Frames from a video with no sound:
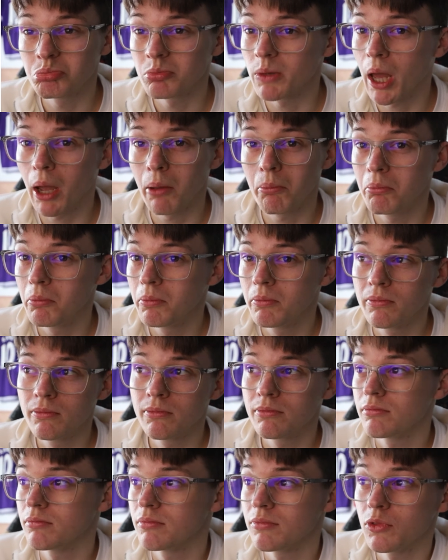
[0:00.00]
No,
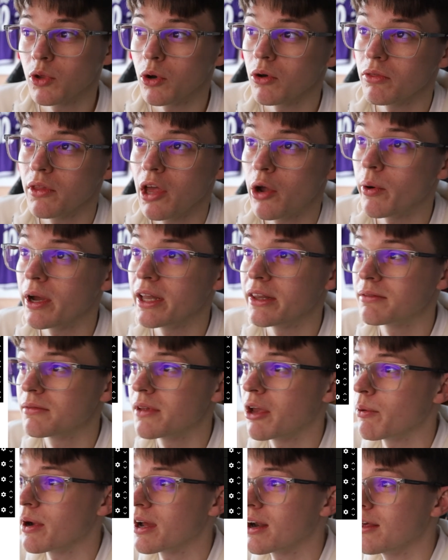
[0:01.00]
nowhere
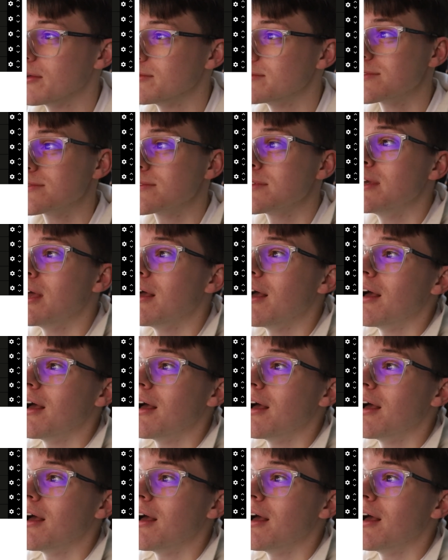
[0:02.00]
close.